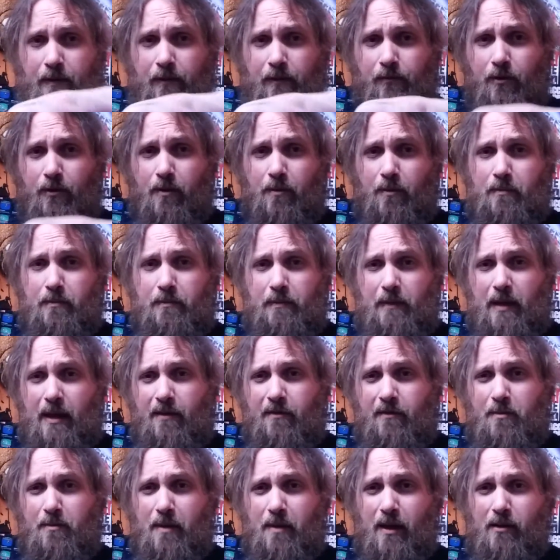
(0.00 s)
from
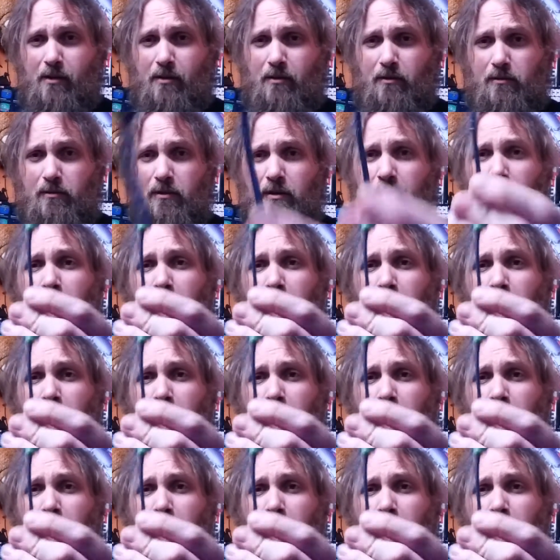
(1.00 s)
Heavy Metal.